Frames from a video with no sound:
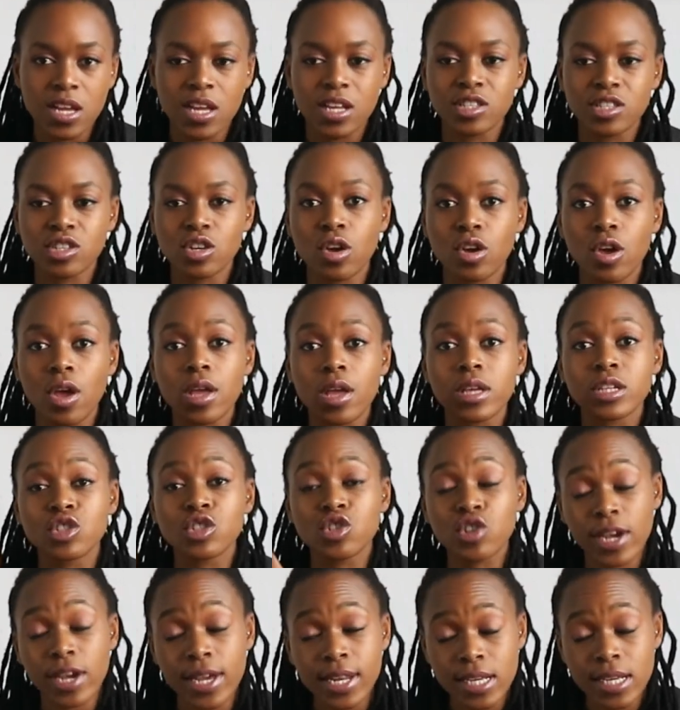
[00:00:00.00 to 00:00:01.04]
So
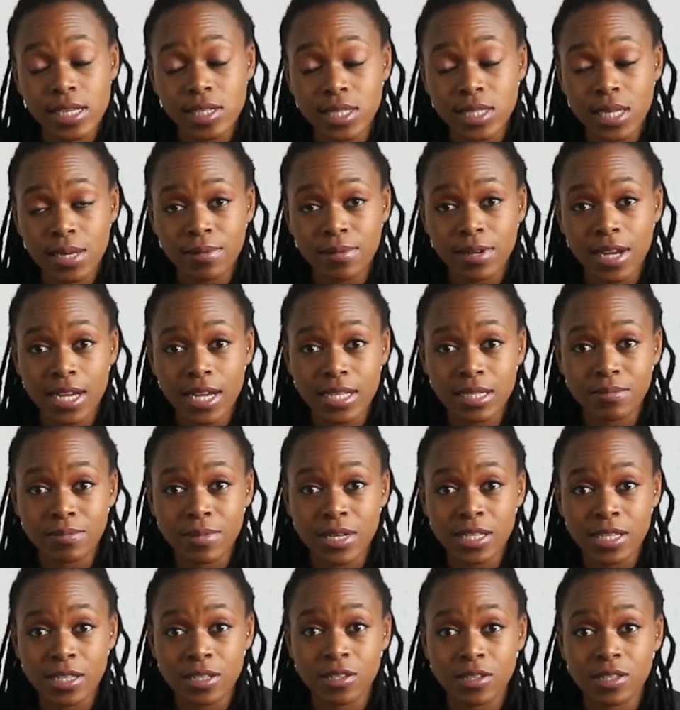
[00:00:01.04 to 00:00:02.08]
training stabilizer
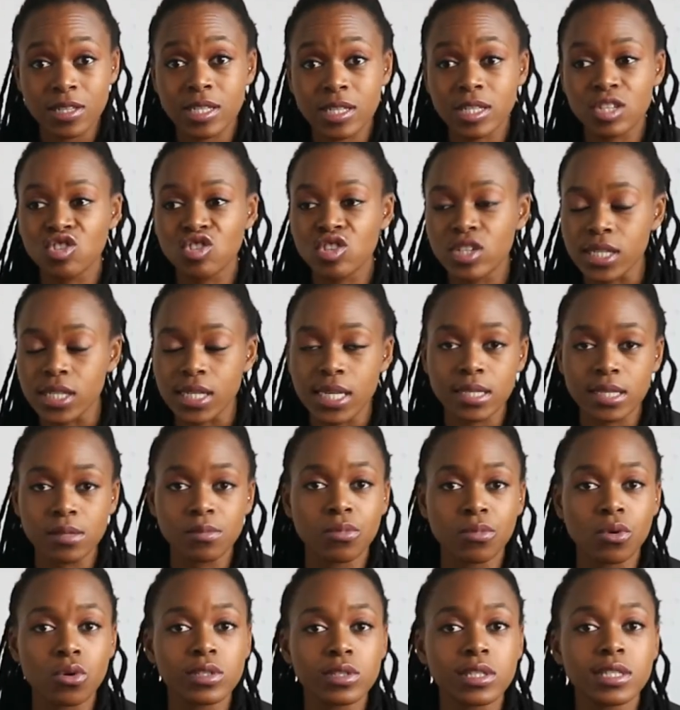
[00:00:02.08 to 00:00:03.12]
muscles is just as
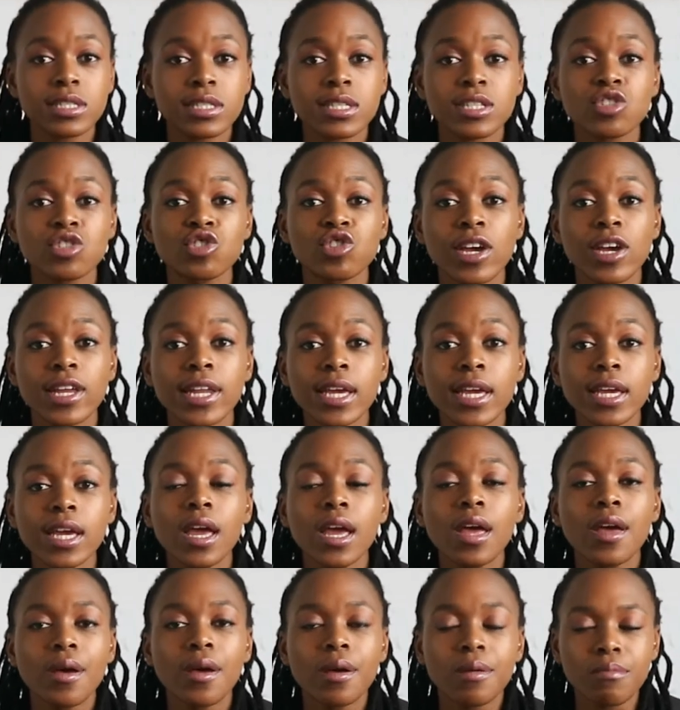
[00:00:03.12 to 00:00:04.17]
important as training
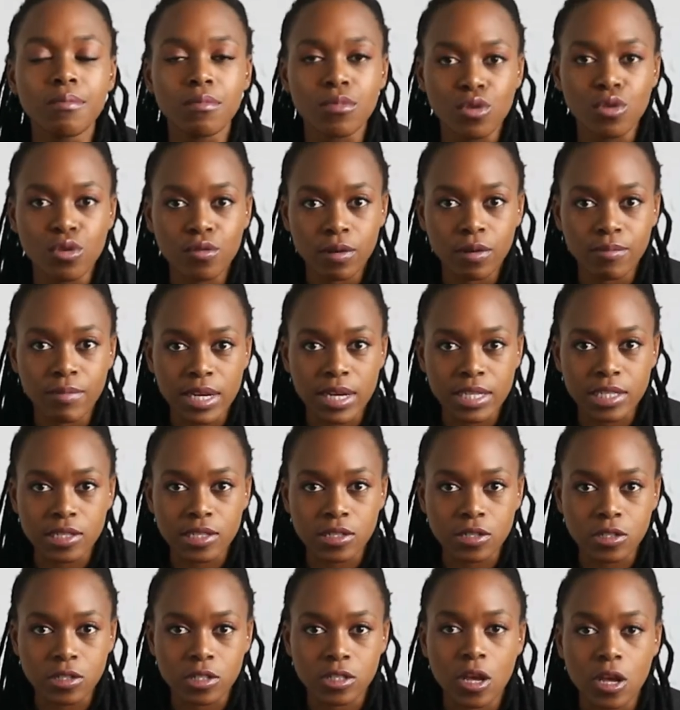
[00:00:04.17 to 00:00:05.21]
mover
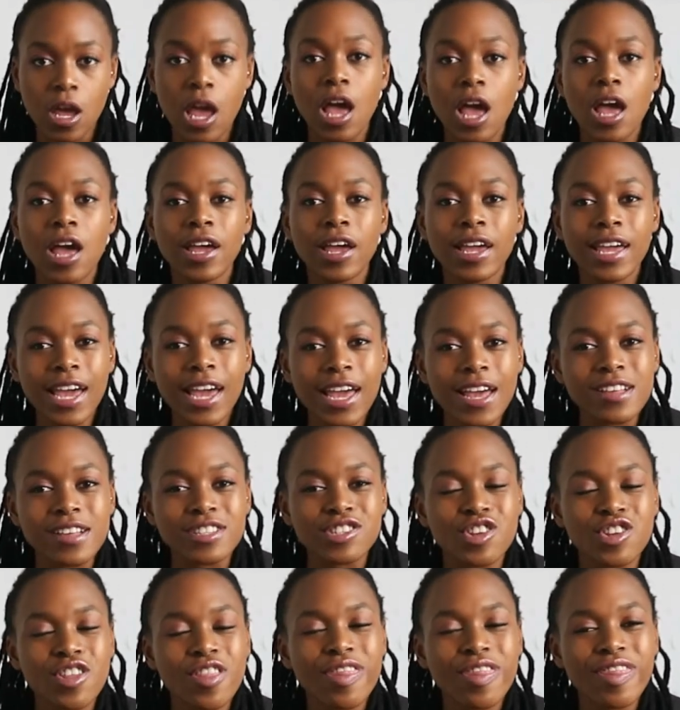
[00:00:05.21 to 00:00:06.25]
muscles. Okay,
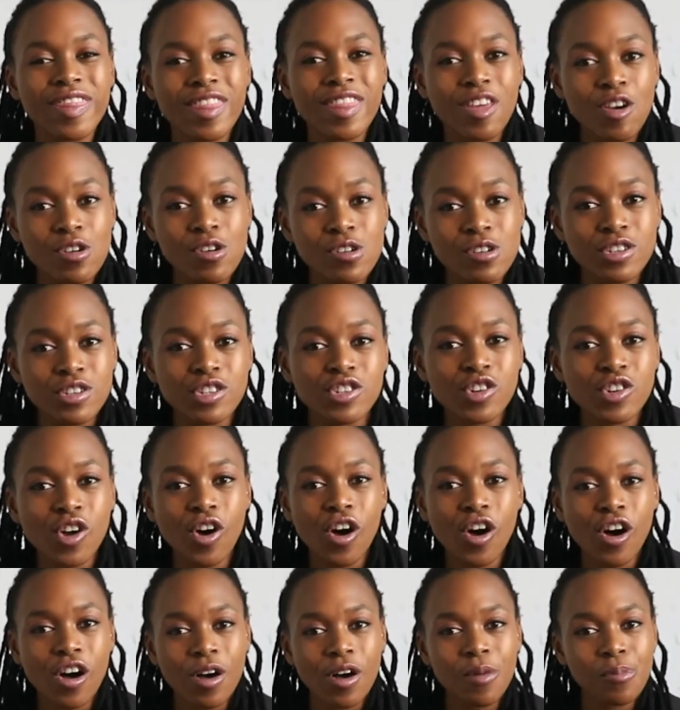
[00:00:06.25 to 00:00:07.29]
so those
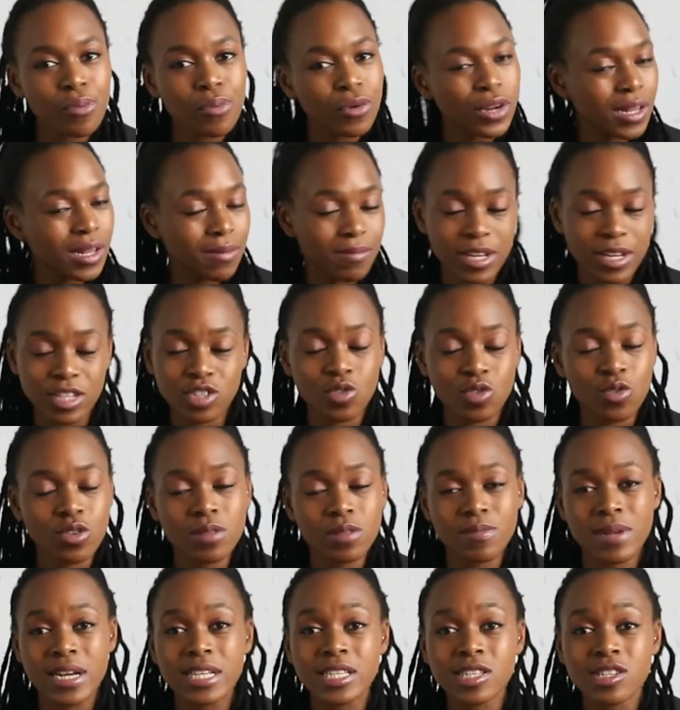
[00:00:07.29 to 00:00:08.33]
are pretty much all the
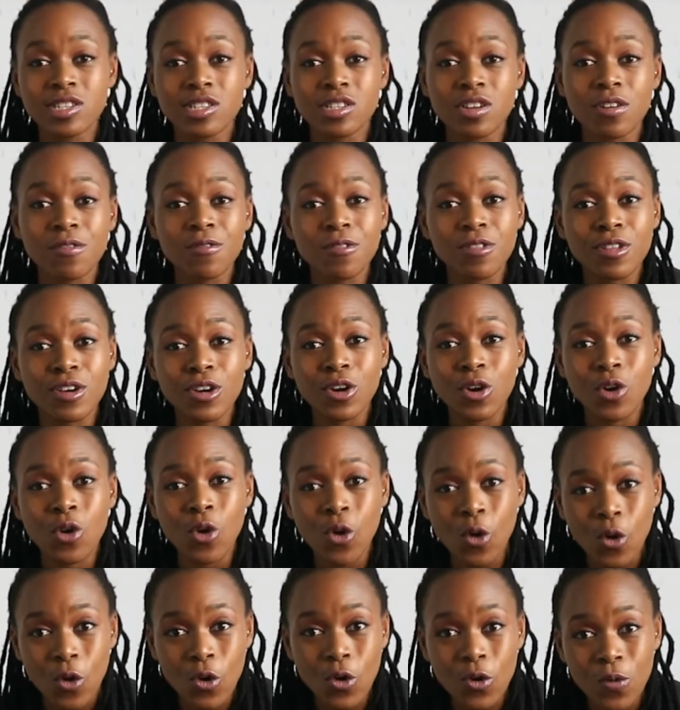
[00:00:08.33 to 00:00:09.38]
muscles of the
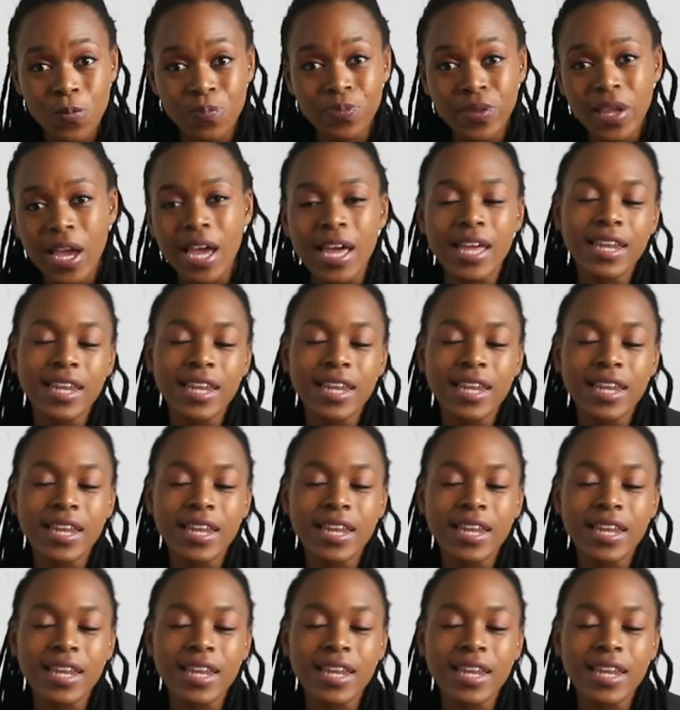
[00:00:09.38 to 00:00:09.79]
core.